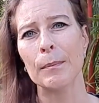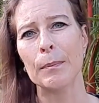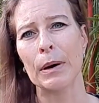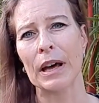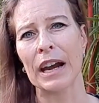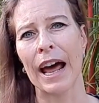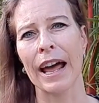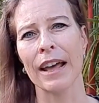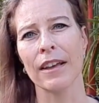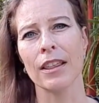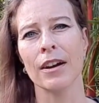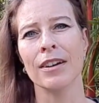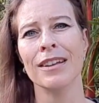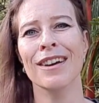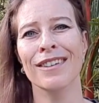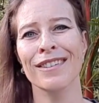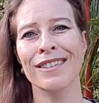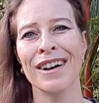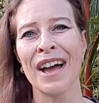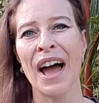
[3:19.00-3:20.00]
But I
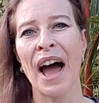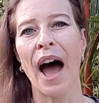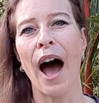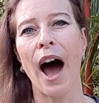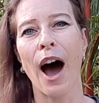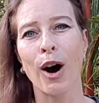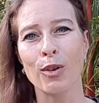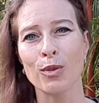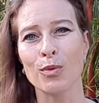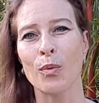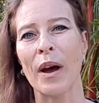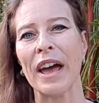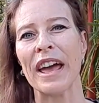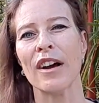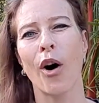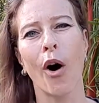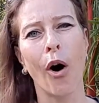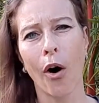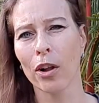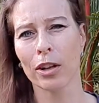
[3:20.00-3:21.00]
outweigh
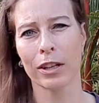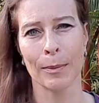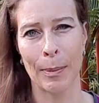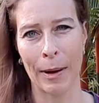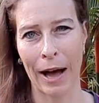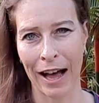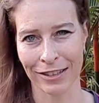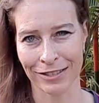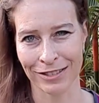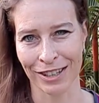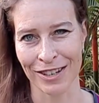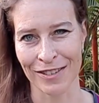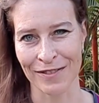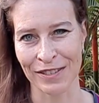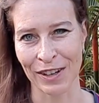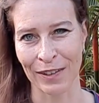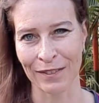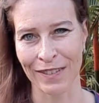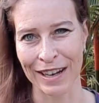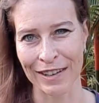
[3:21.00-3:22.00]
all the
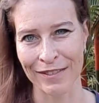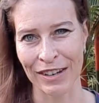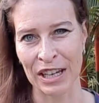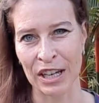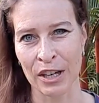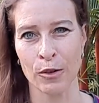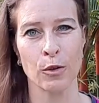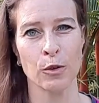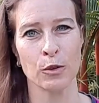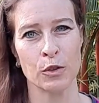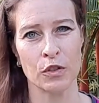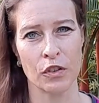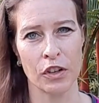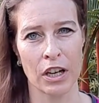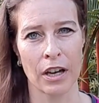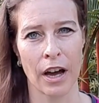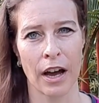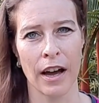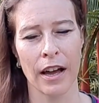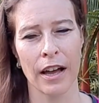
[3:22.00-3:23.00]
positives of living in Costa
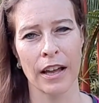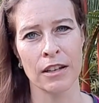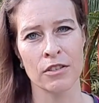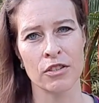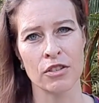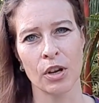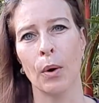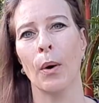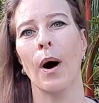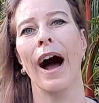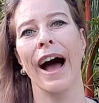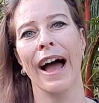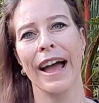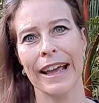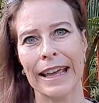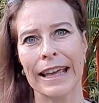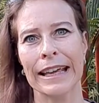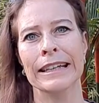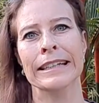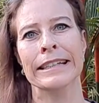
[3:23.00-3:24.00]
Rica. And so
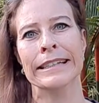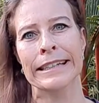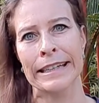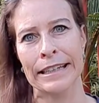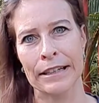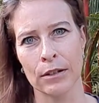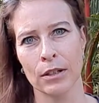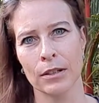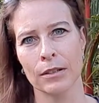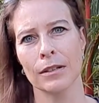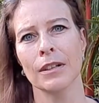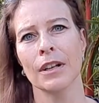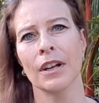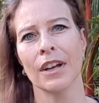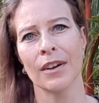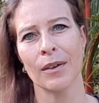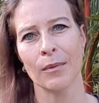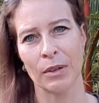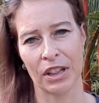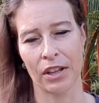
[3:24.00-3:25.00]
I can deal
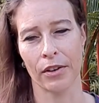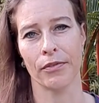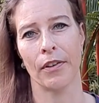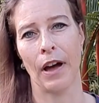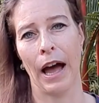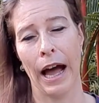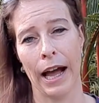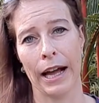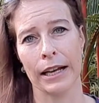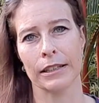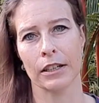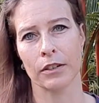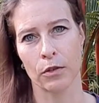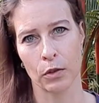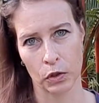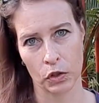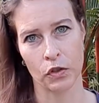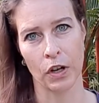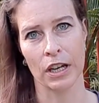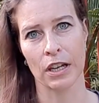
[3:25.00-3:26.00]
with the fact that
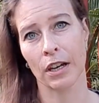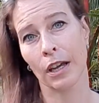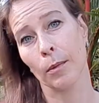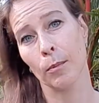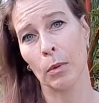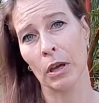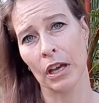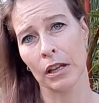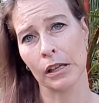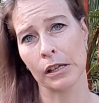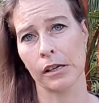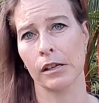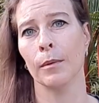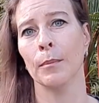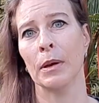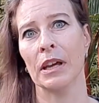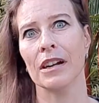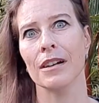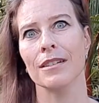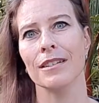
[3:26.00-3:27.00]
Costa Rica can be a little
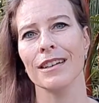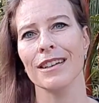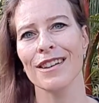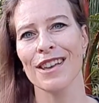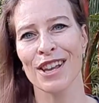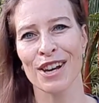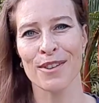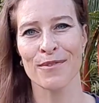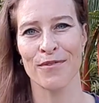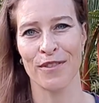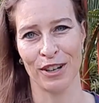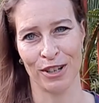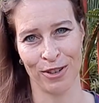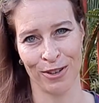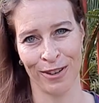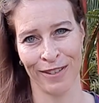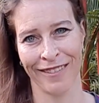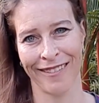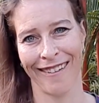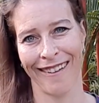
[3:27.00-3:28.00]
bit
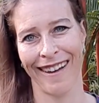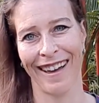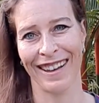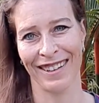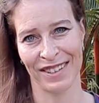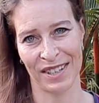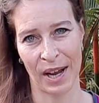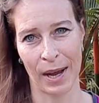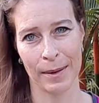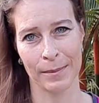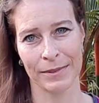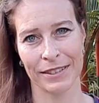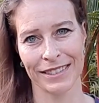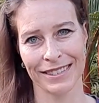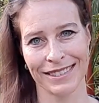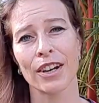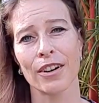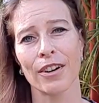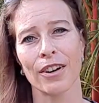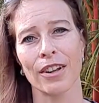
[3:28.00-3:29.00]
inefficient at times.
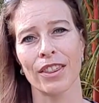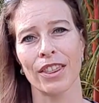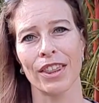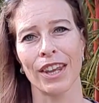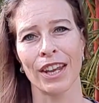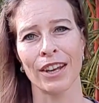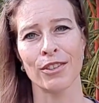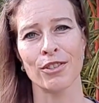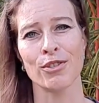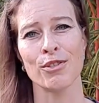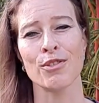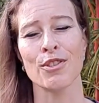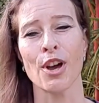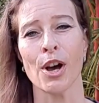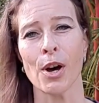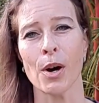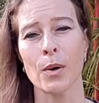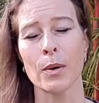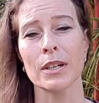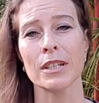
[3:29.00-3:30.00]
Another good thing to
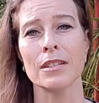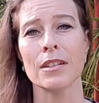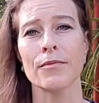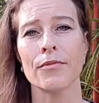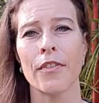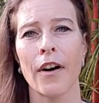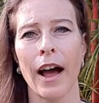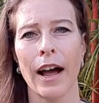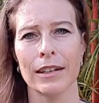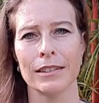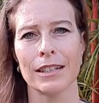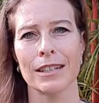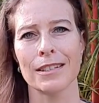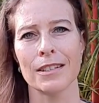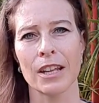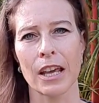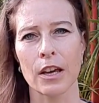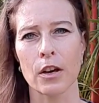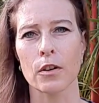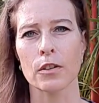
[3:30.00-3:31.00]
know is the fact that
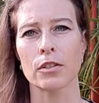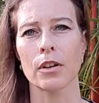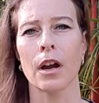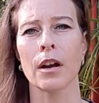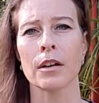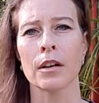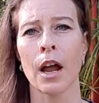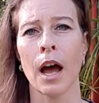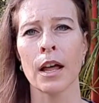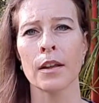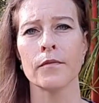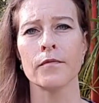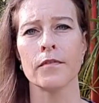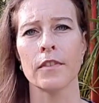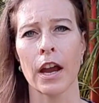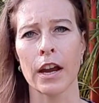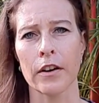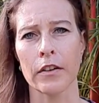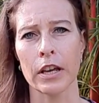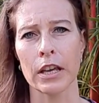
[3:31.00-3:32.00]
ticos are not
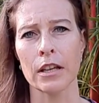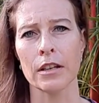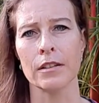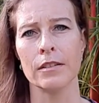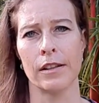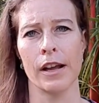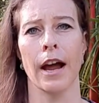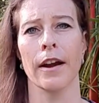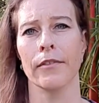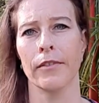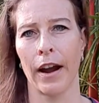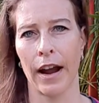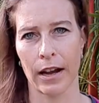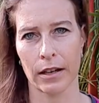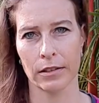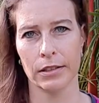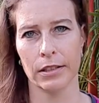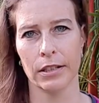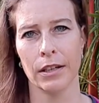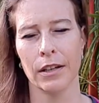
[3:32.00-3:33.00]
very
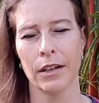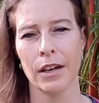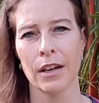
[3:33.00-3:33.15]
direct.